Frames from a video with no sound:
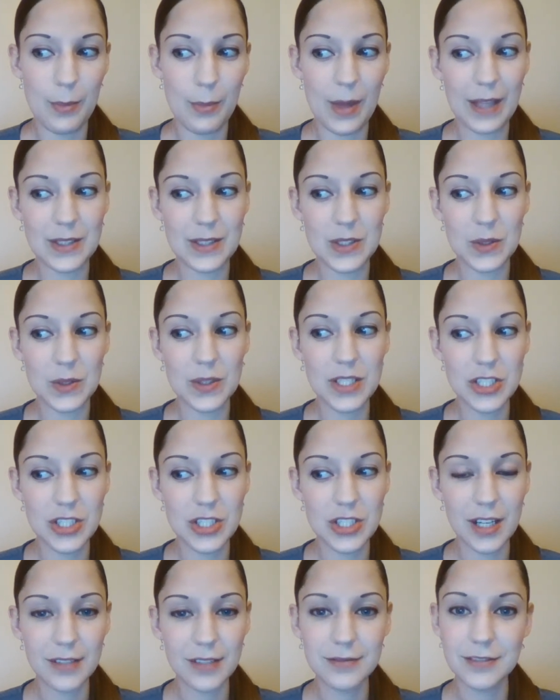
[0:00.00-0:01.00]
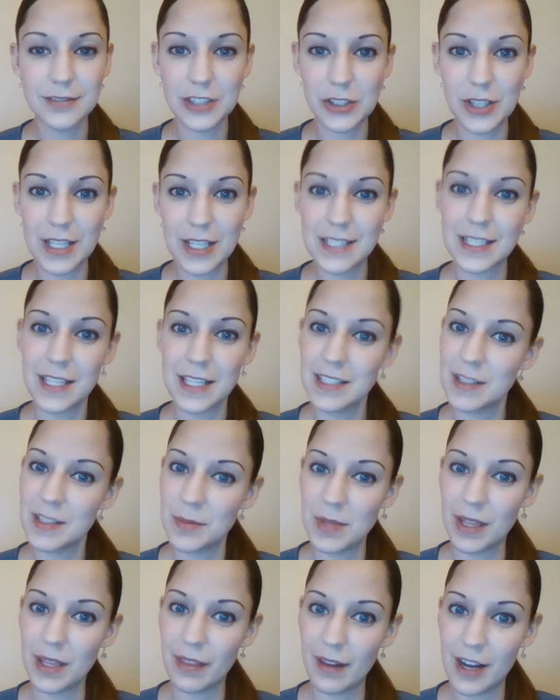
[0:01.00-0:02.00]
And so this year, you guys get
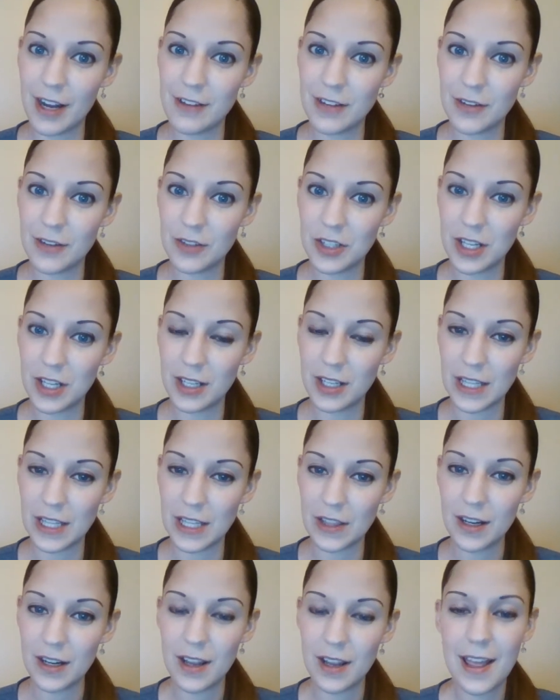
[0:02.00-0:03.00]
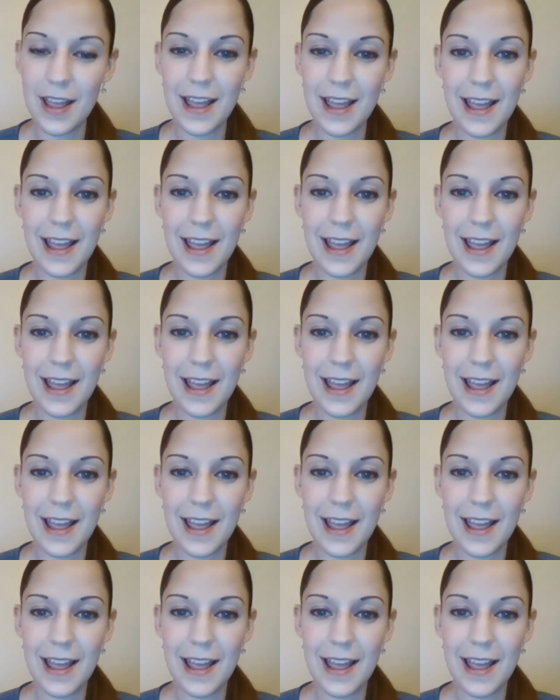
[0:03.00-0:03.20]
something that I've never done either.